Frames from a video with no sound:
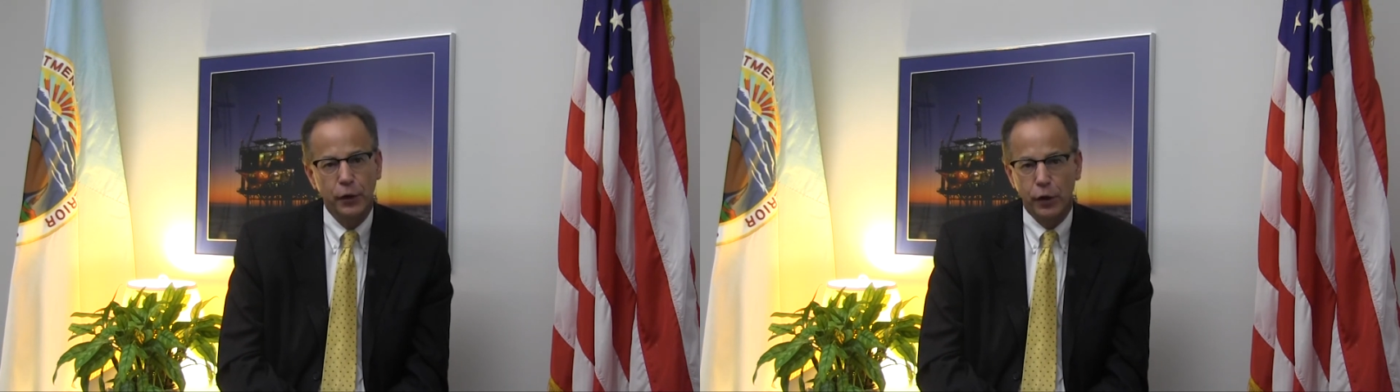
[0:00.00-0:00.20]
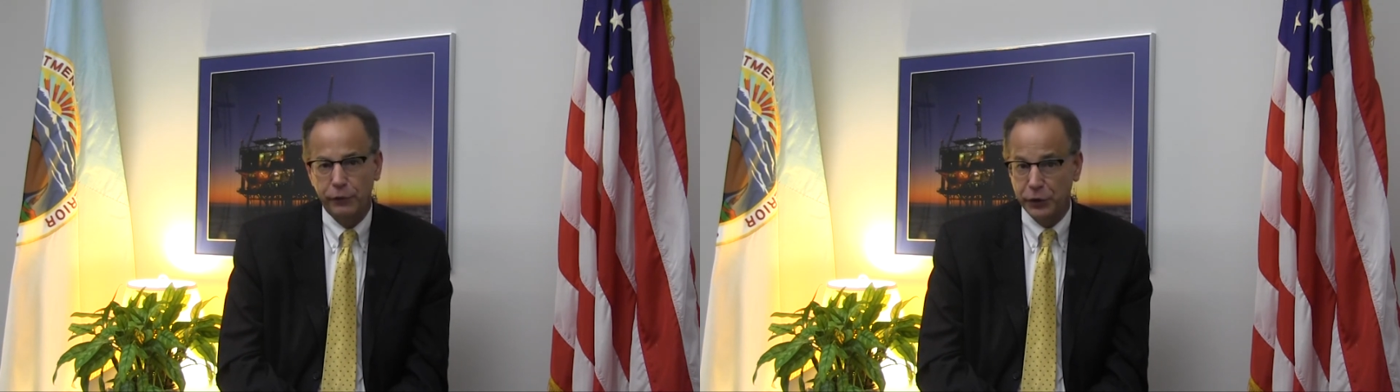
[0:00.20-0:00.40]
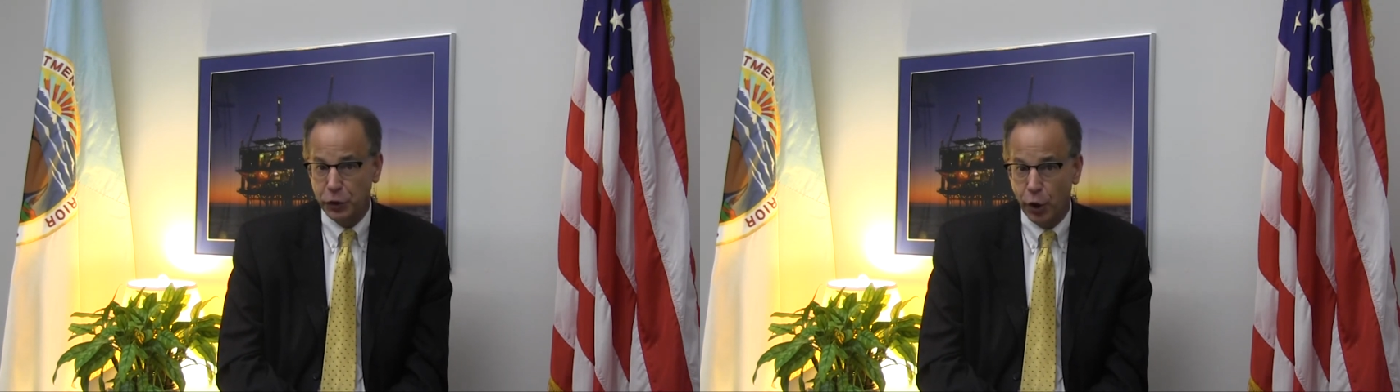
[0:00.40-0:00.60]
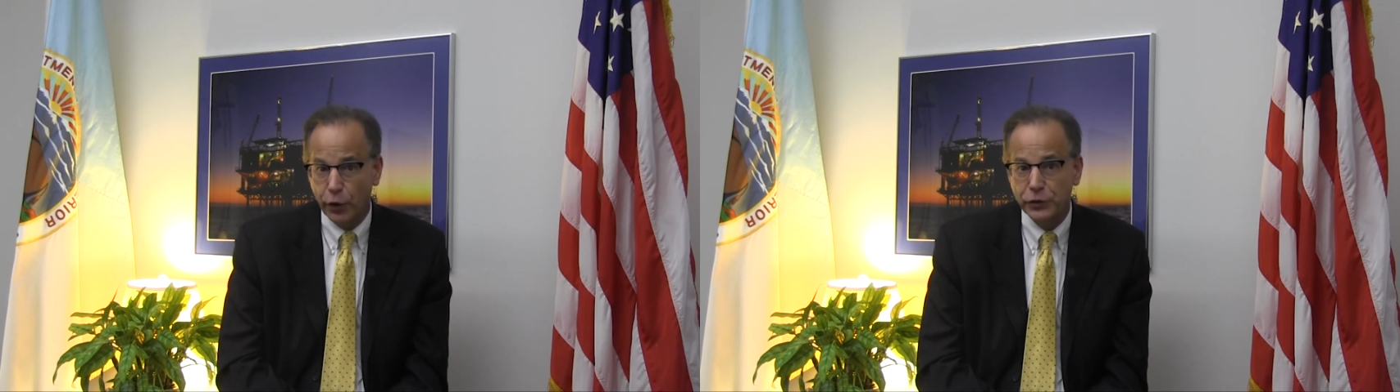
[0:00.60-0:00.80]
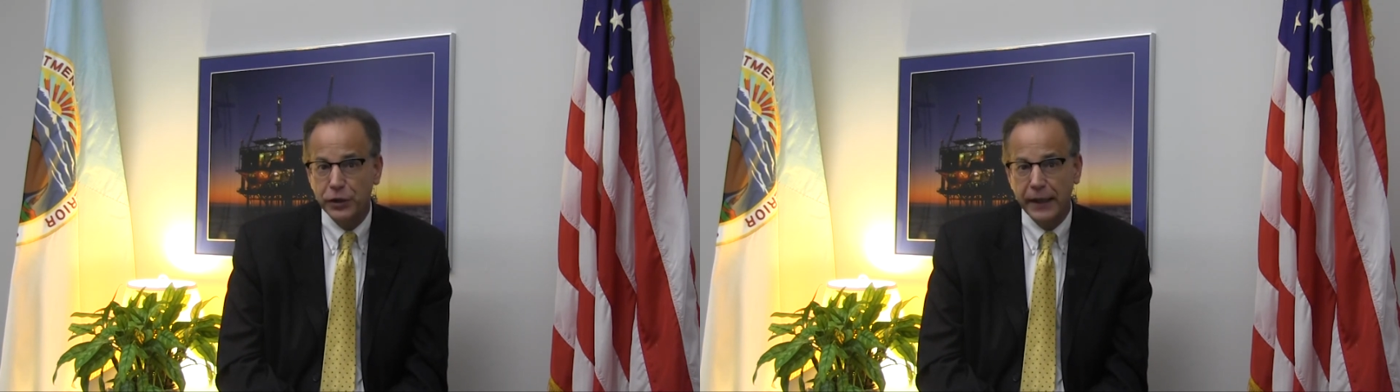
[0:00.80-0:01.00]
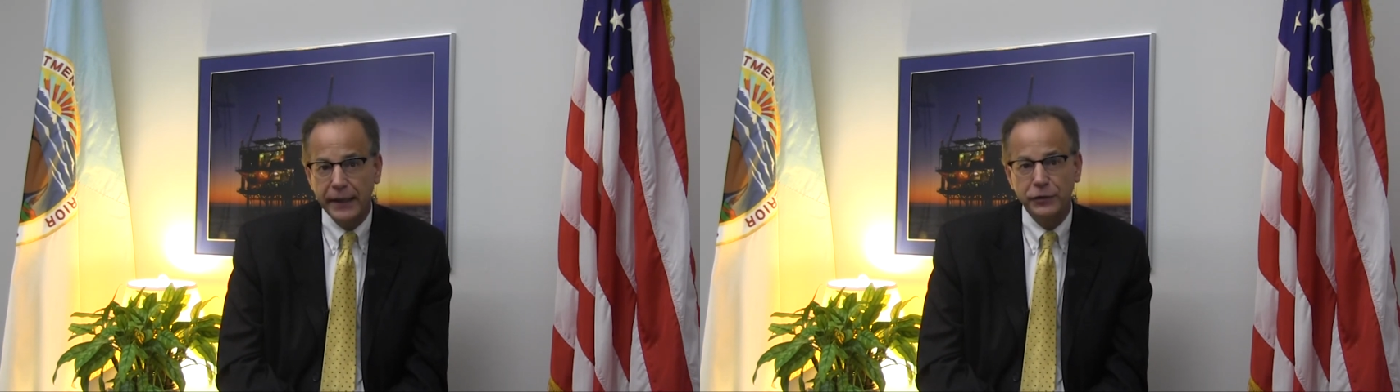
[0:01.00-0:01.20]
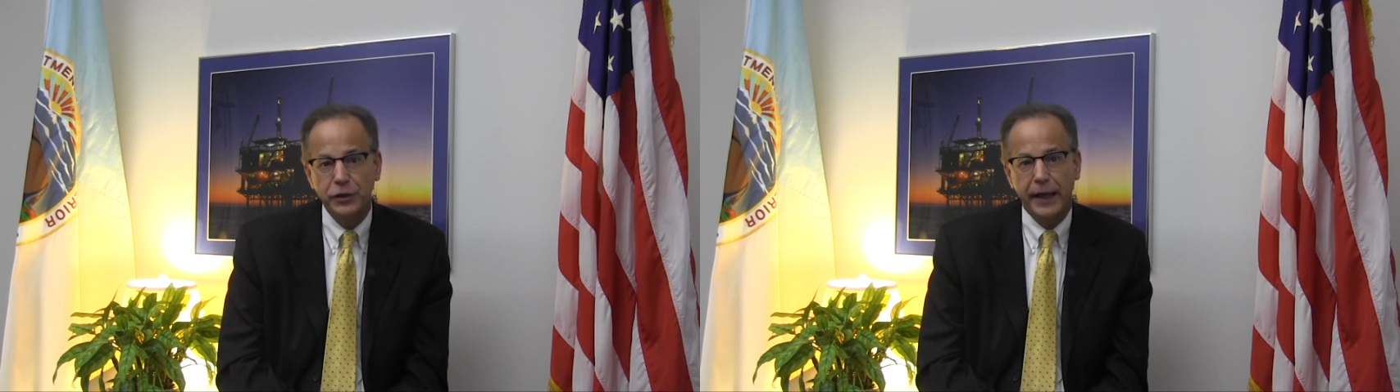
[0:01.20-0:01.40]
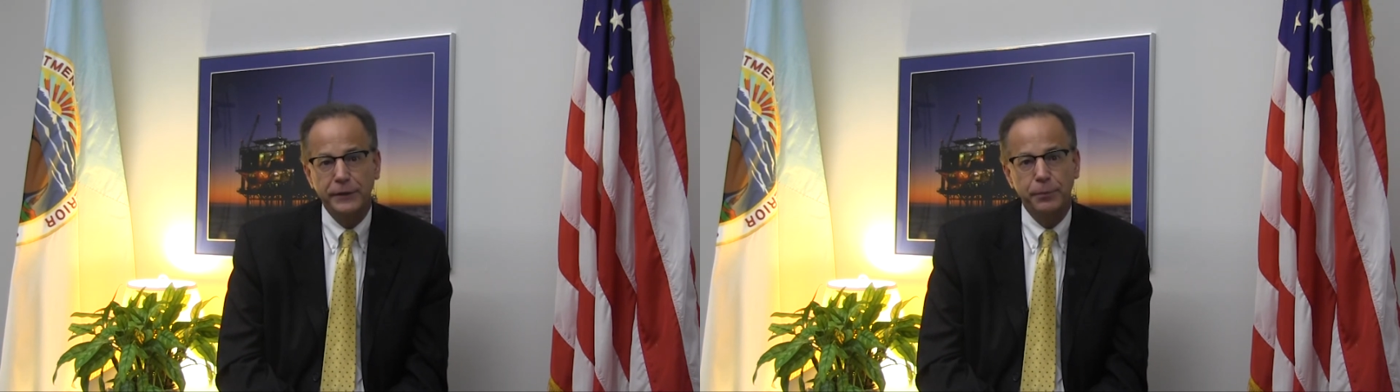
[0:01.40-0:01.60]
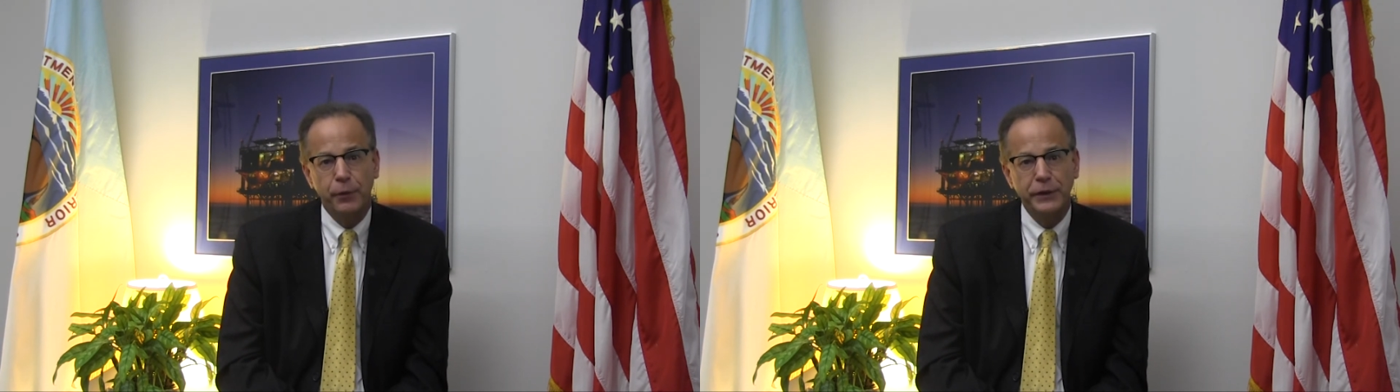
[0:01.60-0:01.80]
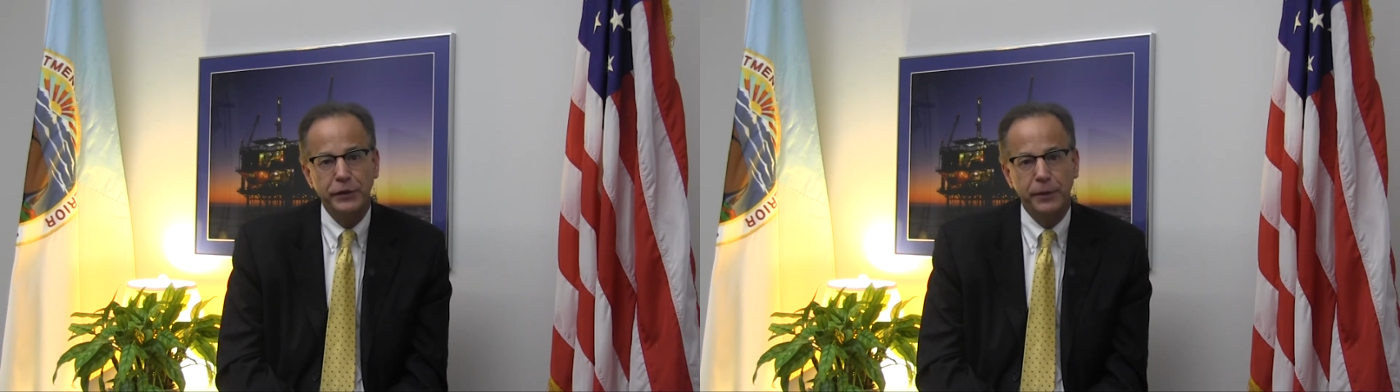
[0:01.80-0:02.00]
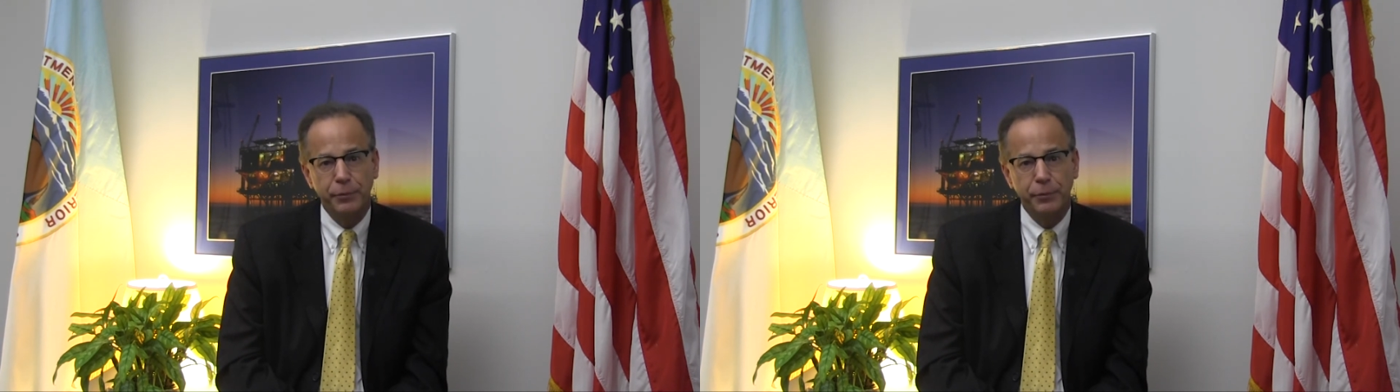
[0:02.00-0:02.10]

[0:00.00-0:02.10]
of encouraging energy exploration and